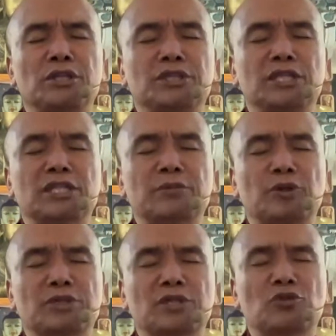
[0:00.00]
Gender is
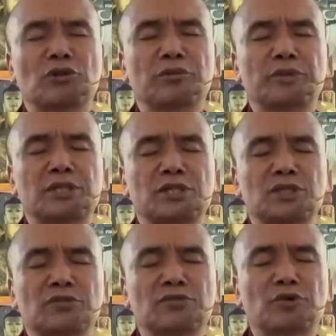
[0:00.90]
posited on the
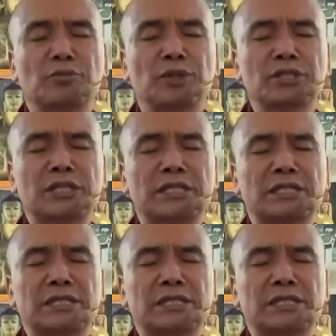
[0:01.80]
basis of your body.